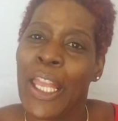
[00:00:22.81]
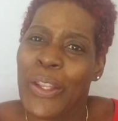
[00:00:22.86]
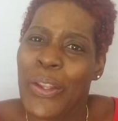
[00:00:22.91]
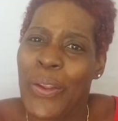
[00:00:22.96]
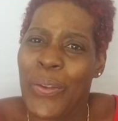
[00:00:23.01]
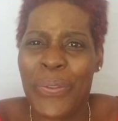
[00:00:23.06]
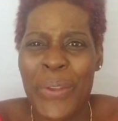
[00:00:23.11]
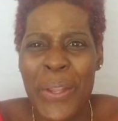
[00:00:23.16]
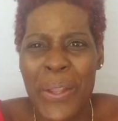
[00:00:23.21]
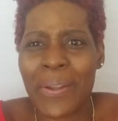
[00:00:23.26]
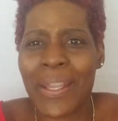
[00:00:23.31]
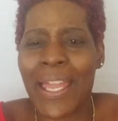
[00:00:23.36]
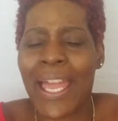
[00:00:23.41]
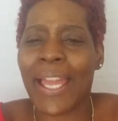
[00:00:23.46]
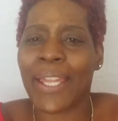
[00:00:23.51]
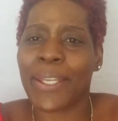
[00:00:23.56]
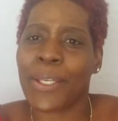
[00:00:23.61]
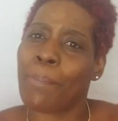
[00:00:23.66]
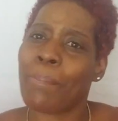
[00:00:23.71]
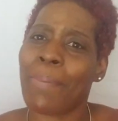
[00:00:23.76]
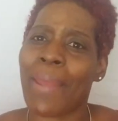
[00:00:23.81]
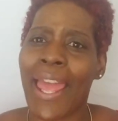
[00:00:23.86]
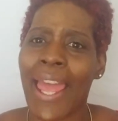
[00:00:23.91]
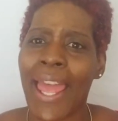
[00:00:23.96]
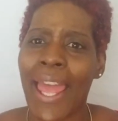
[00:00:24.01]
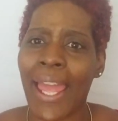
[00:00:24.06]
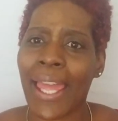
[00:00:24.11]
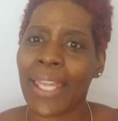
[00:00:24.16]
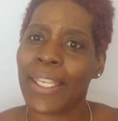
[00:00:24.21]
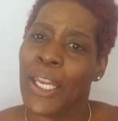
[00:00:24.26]
you feel kind of
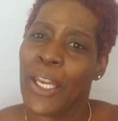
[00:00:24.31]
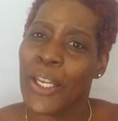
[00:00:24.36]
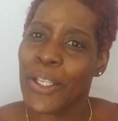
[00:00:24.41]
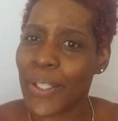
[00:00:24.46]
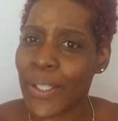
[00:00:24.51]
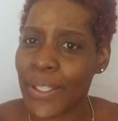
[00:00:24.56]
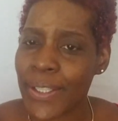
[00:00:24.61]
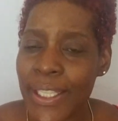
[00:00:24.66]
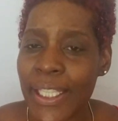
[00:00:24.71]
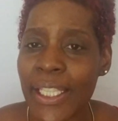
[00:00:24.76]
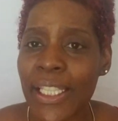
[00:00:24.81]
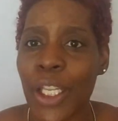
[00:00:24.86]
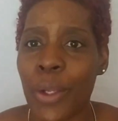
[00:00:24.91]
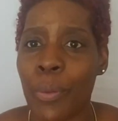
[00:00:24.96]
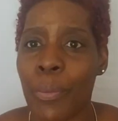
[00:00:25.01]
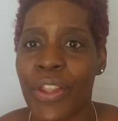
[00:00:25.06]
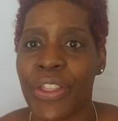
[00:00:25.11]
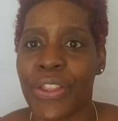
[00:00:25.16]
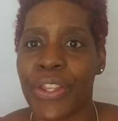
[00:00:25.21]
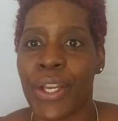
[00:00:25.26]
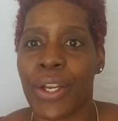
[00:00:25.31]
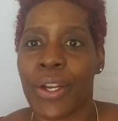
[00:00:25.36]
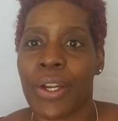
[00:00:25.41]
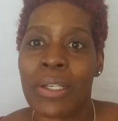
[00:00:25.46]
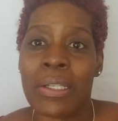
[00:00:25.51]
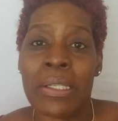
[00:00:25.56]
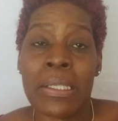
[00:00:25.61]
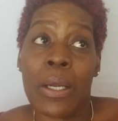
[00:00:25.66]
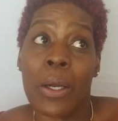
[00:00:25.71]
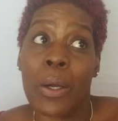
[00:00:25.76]
bad, you're dealing with
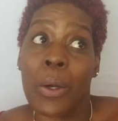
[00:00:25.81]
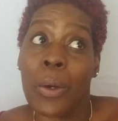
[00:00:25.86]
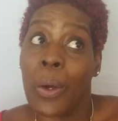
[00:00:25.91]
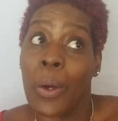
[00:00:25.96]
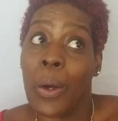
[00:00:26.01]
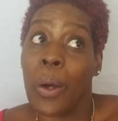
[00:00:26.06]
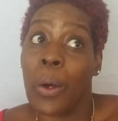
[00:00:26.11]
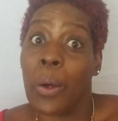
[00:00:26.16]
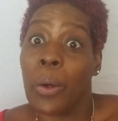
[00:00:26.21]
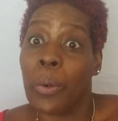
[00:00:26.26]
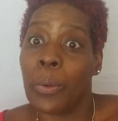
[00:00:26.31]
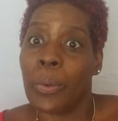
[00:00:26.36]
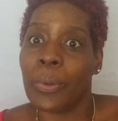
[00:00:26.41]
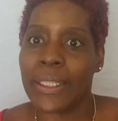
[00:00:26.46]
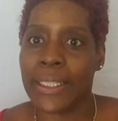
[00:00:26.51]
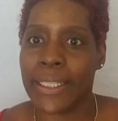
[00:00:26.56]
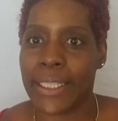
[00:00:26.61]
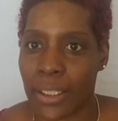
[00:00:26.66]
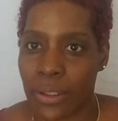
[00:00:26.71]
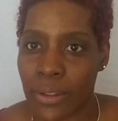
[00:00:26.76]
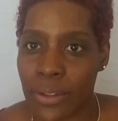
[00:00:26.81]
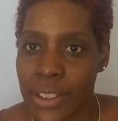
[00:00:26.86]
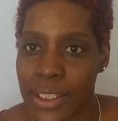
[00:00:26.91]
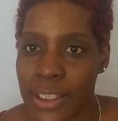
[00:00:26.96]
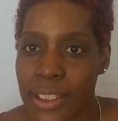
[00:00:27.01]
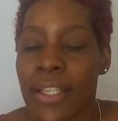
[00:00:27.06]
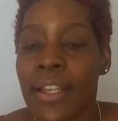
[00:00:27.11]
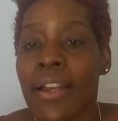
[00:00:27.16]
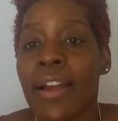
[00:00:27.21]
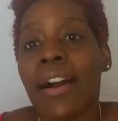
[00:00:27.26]
your own
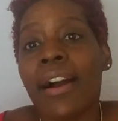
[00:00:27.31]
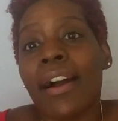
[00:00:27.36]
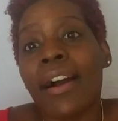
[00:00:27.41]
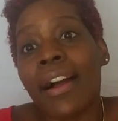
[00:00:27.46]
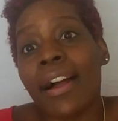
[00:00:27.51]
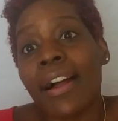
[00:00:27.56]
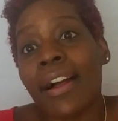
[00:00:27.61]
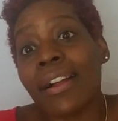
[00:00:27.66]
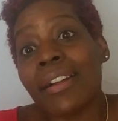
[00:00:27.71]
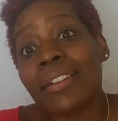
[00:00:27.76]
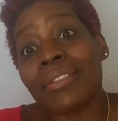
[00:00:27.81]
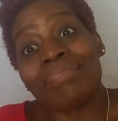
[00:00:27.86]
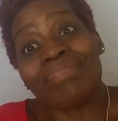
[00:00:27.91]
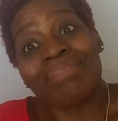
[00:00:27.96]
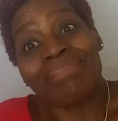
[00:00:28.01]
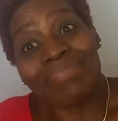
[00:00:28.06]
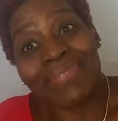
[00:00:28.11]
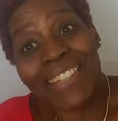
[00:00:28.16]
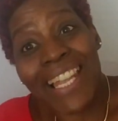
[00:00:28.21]
guilt of,